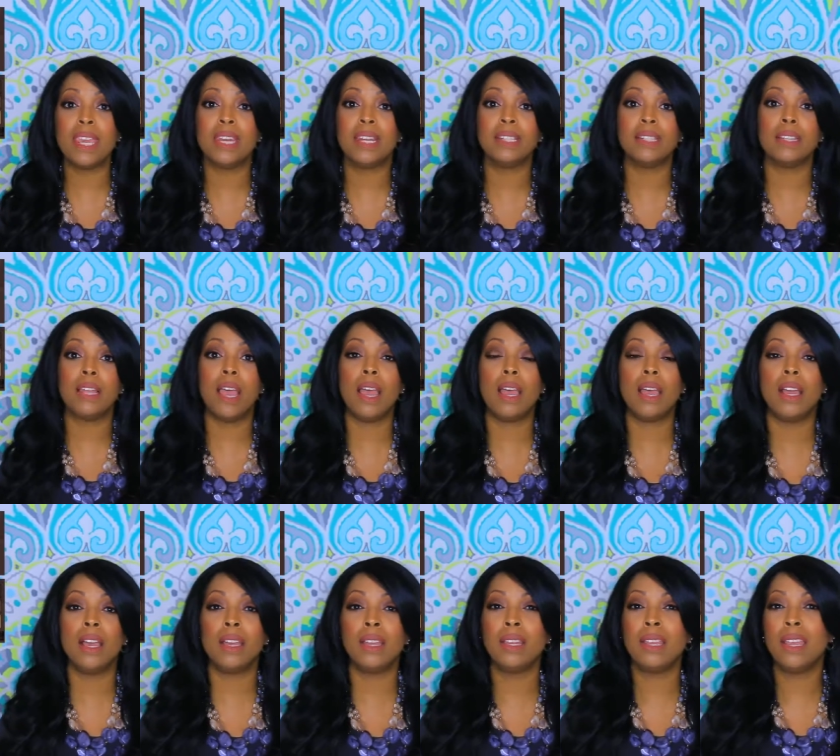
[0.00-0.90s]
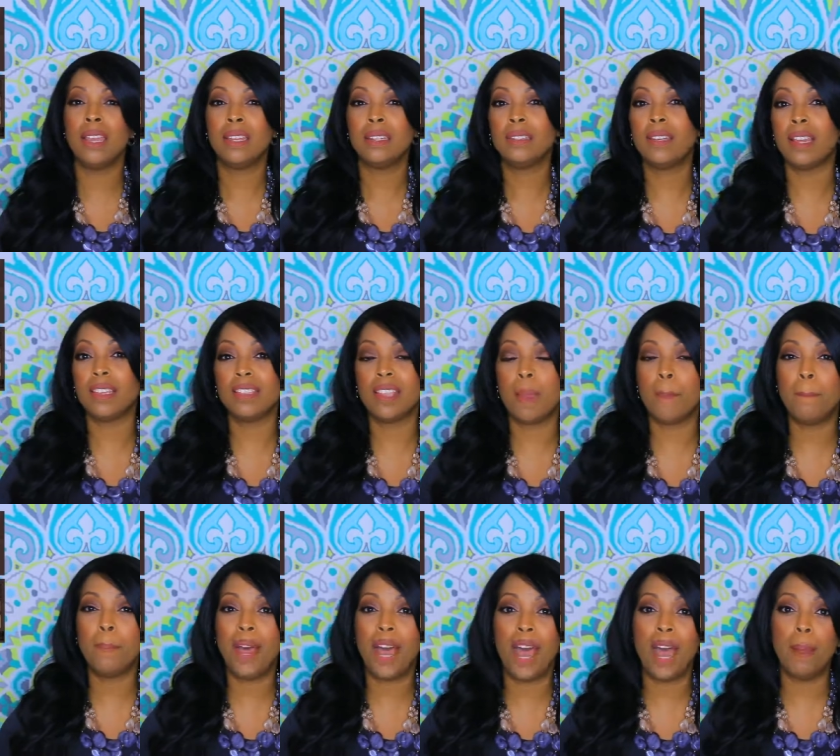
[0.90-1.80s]
and it uh,
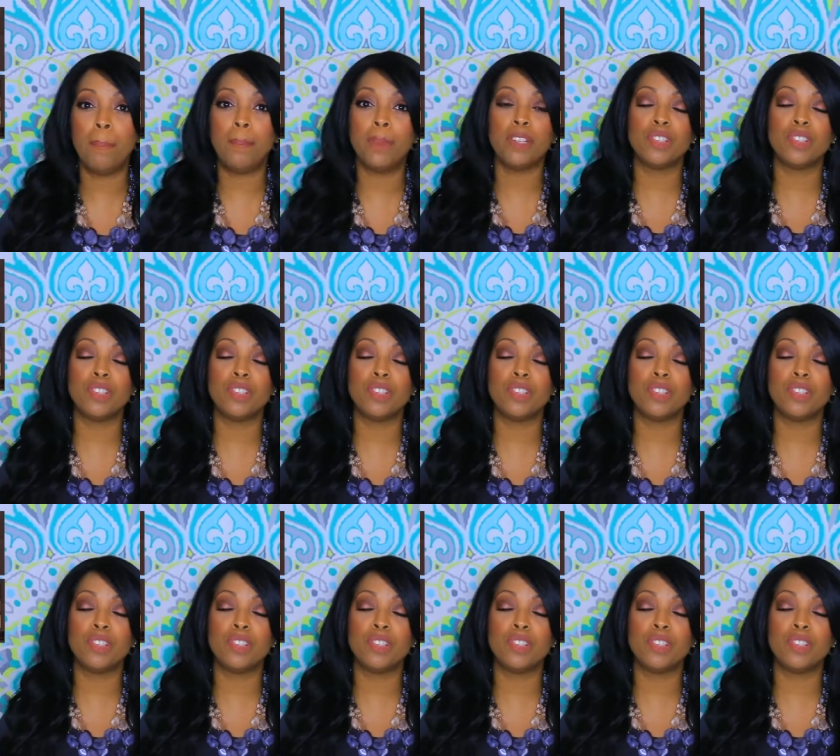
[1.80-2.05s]
doesn't pop.